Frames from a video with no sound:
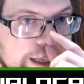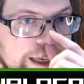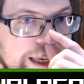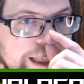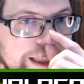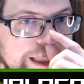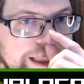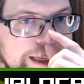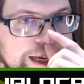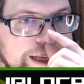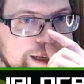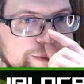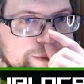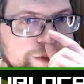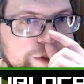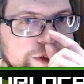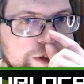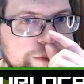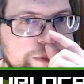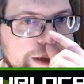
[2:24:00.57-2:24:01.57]
Healing
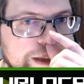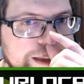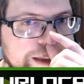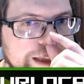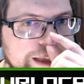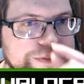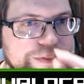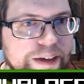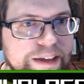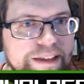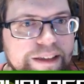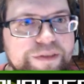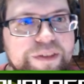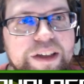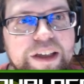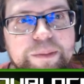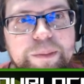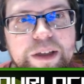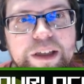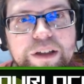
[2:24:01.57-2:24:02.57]
items are immediately effective
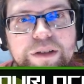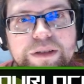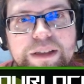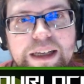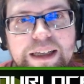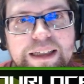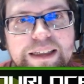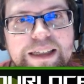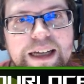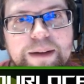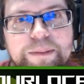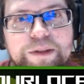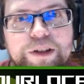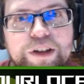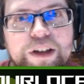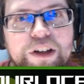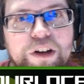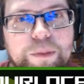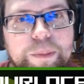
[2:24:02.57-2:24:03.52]
and can be used anytime you can